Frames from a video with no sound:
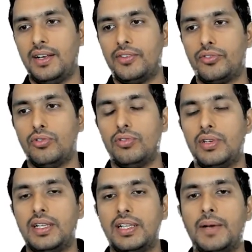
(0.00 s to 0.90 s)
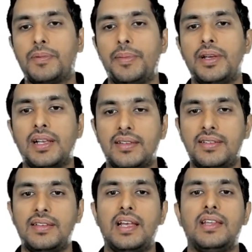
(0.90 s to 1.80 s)
So in the upcoming
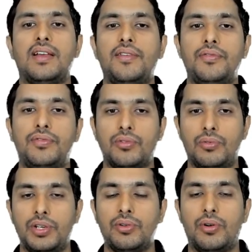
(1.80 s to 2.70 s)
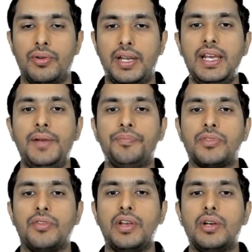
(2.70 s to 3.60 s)
classes, as I've told you already,
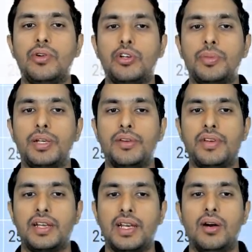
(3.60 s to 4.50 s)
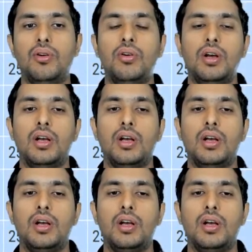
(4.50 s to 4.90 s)
we are going to be covering now